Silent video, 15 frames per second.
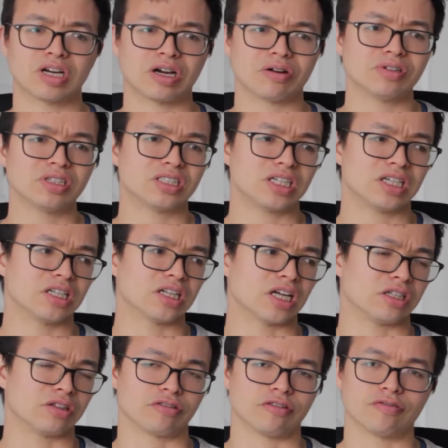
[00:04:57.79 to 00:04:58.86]
I want to say
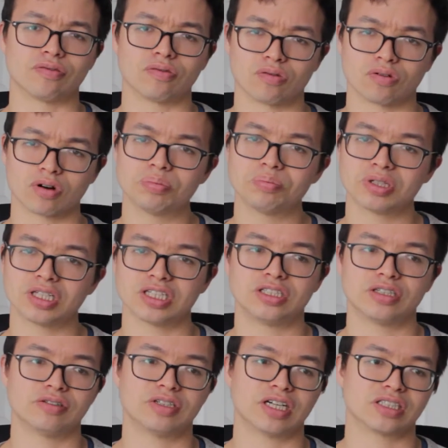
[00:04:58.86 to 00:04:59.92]
like three or four.
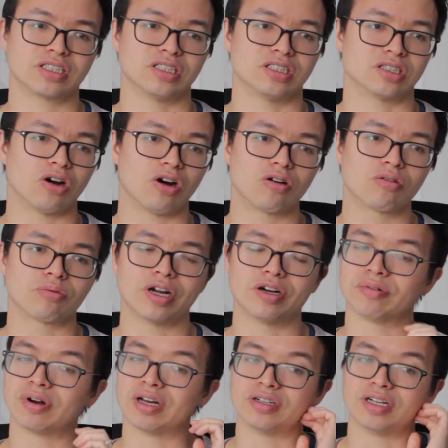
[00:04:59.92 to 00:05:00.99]
Poliziotteschi is all right
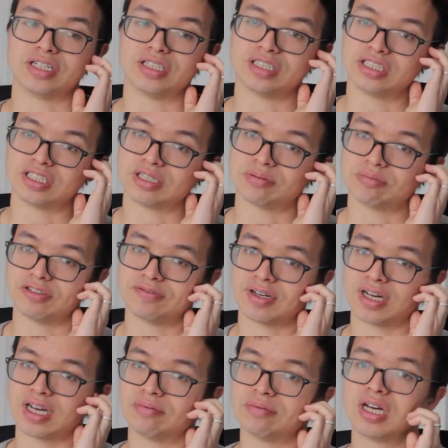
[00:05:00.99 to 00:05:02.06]
around
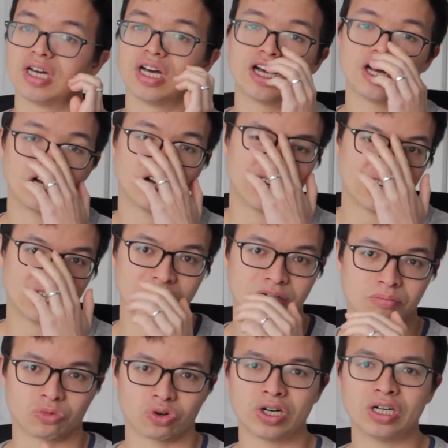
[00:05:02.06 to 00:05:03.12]
1975,
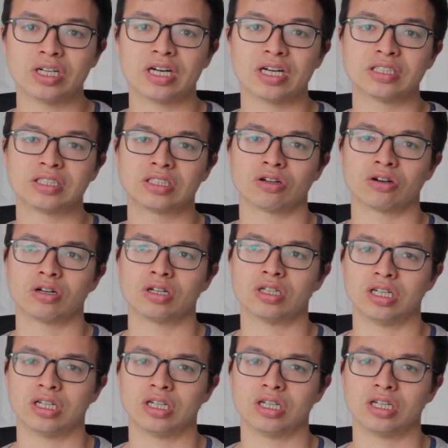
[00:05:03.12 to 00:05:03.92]
and Miranda starred